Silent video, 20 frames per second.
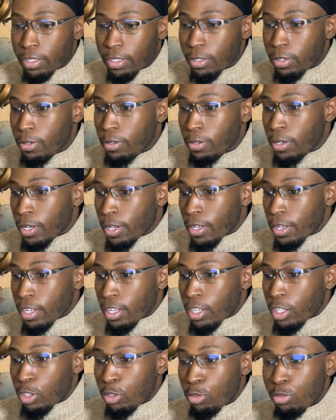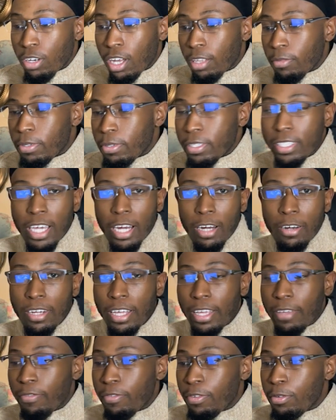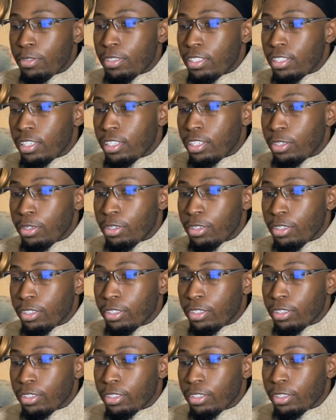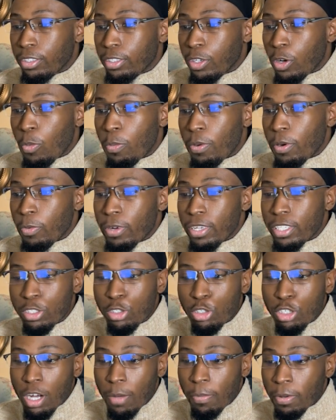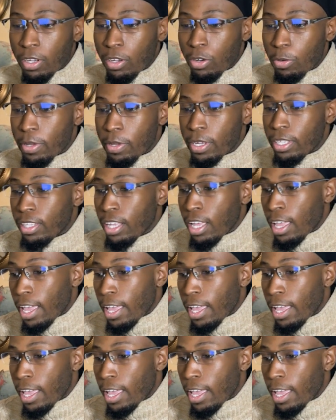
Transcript: So do not be scared if you see your open rates drop a little bit.